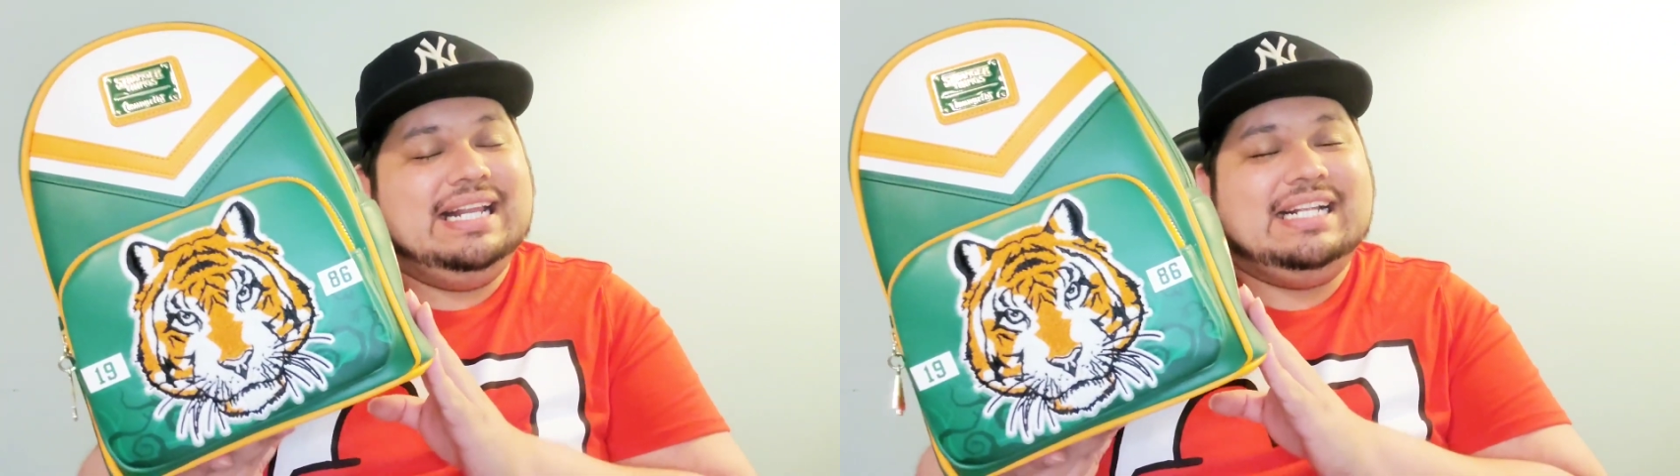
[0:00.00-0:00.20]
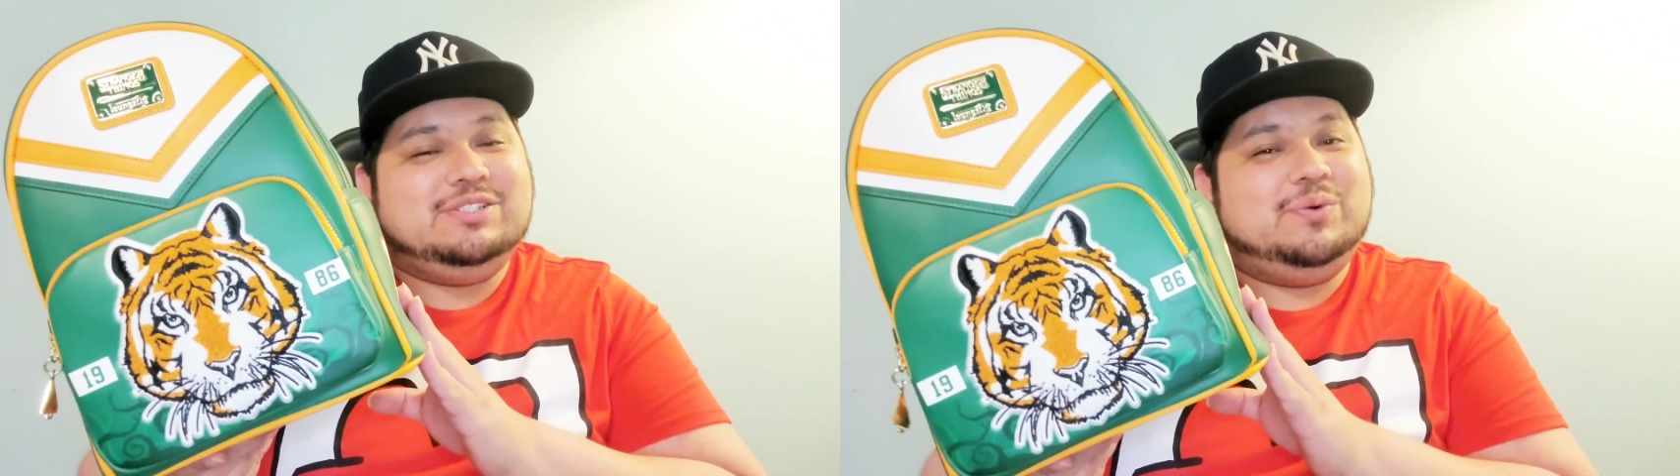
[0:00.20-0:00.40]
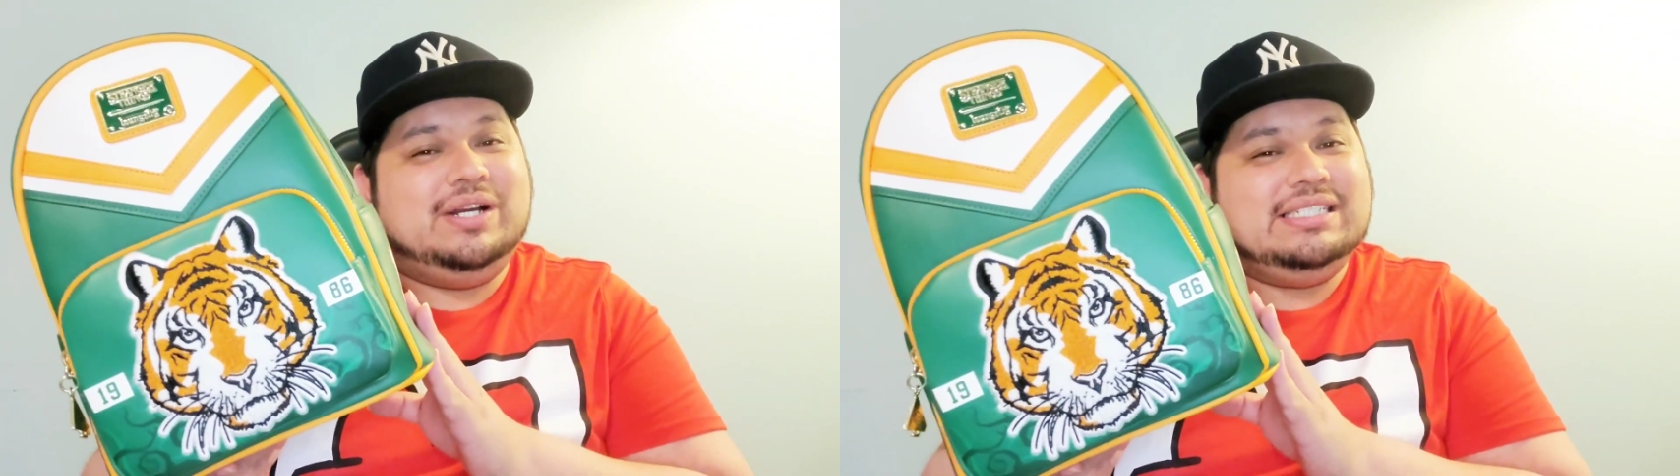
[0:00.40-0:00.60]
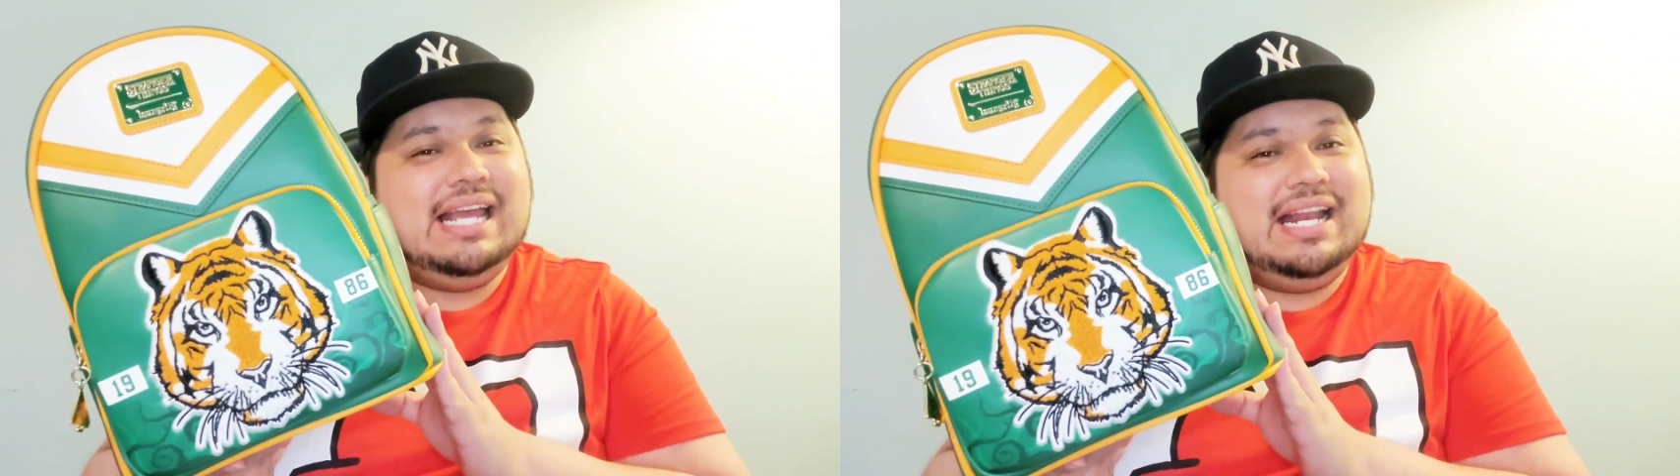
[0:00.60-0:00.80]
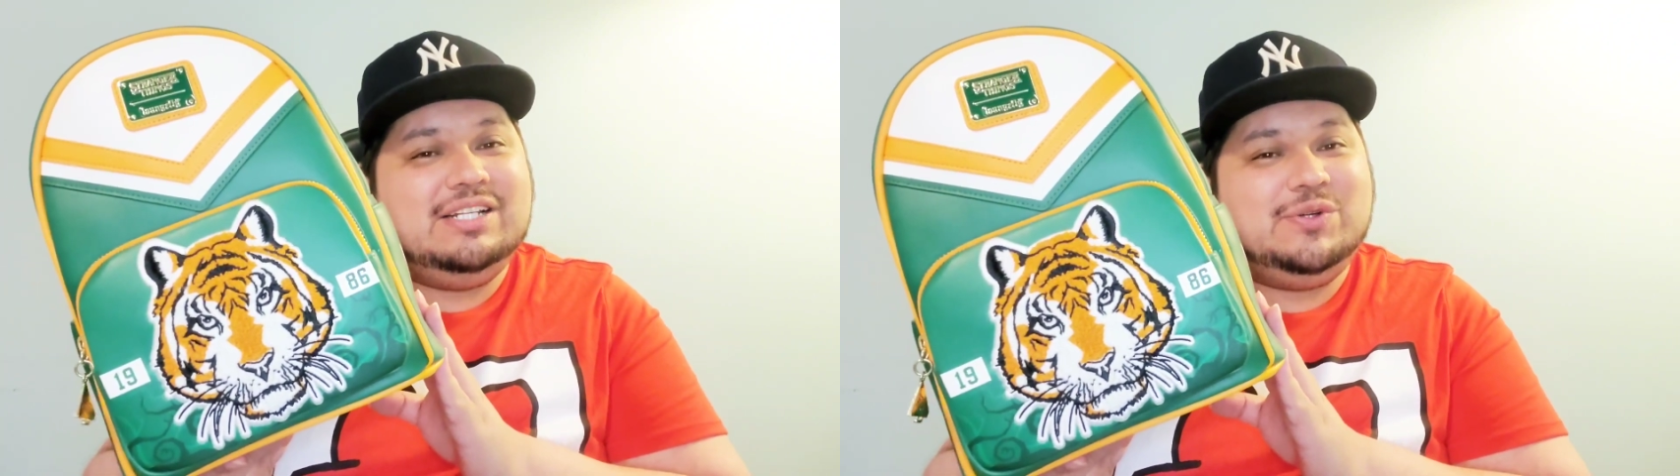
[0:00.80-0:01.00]
that's where it's
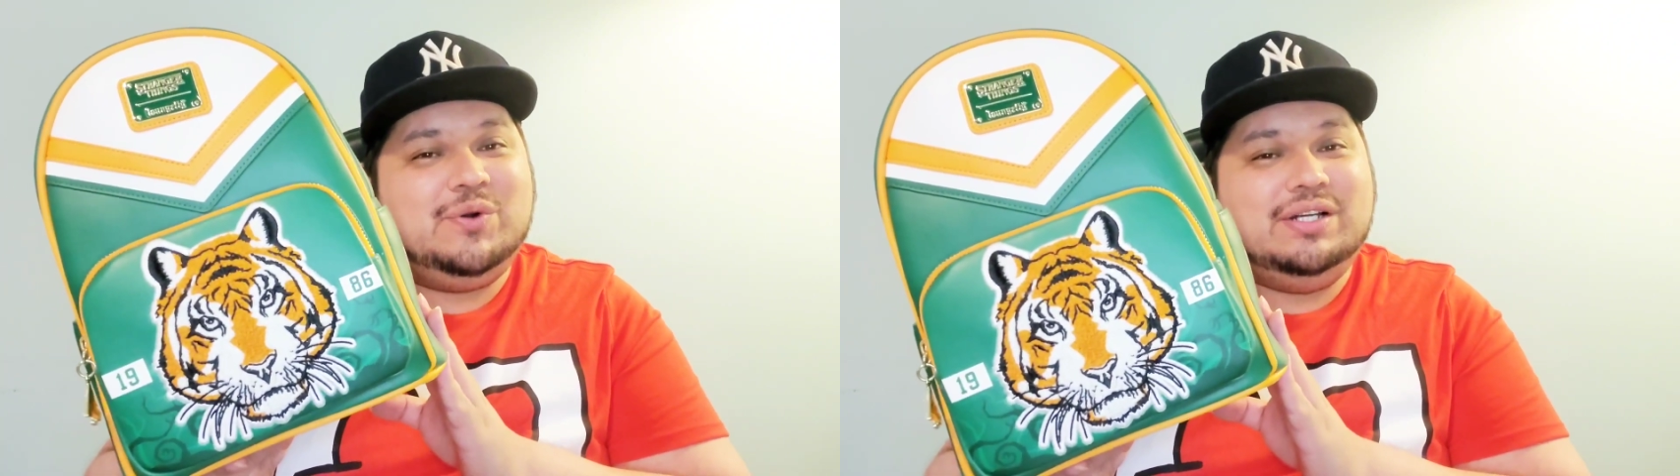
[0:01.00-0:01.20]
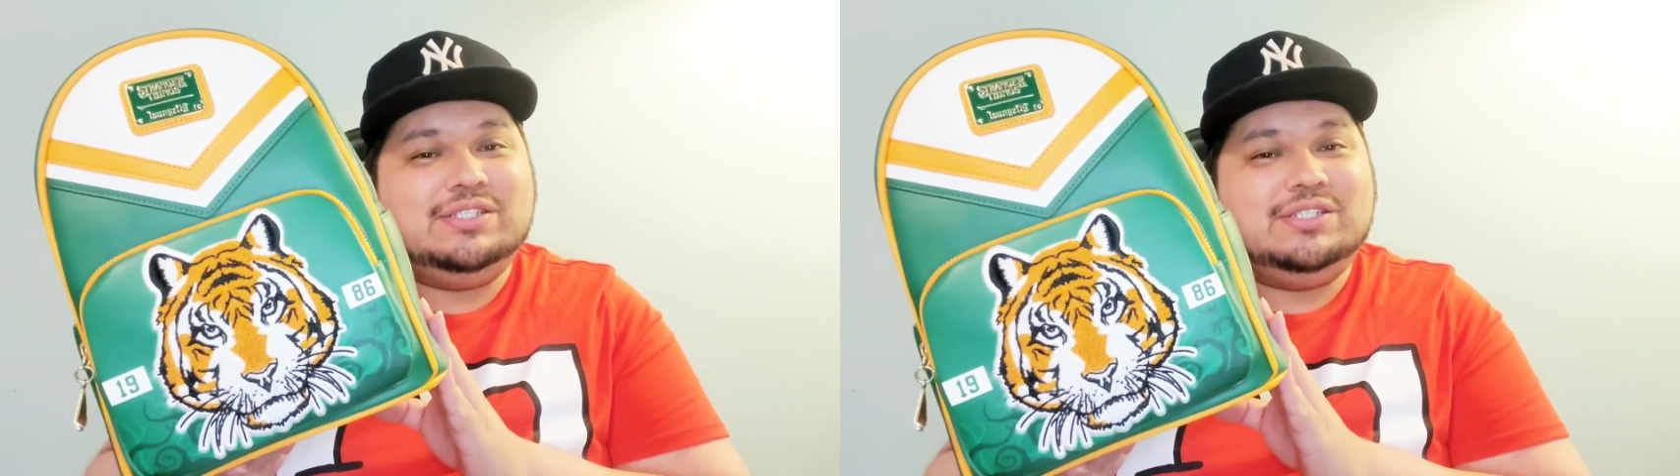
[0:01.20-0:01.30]
headed towards.